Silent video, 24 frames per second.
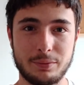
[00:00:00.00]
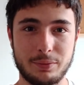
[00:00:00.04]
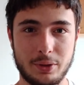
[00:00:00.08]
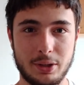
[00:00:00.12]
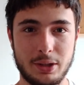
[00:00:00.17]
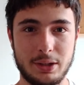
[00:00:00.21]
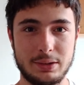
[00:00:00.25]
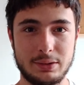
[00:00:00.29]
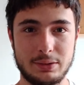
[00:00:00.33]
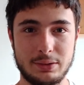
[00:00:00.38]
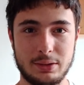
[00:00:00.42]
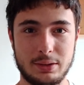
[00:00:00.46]
for
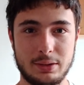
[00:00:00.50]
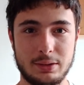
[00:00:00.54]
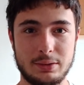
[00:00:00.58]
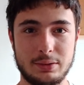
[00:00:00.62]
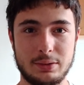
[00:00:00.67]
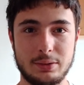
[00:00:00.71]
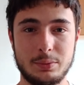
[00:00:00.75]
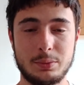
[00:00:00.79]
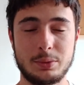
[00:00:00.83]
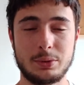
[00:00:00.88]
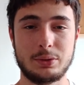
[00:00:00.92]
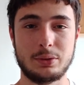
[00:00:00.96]
us,
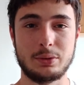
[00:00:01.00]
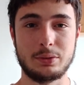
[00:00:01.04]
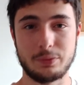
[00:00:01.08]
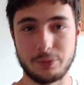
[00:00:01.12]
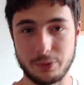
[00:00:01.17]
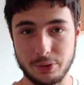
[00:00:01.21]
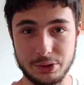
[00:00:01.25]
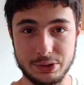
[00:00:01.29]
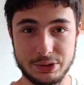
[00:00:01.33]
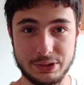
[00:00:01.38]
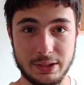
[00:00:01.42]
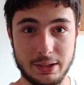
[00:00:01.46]
as it was our
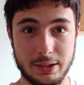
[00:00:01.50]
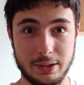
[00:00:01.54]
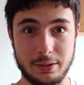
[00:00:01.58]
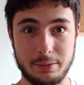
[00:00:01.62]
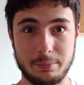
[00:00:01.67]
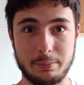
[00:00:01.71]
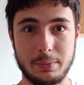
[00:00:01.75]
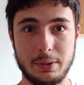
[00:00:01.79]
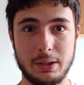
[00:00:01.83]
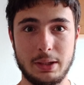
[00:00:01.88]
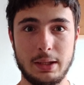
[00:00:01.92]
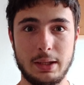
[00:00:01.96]
first
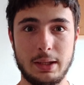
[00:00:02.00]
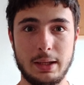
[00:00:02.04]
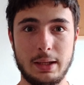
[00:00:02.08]
time,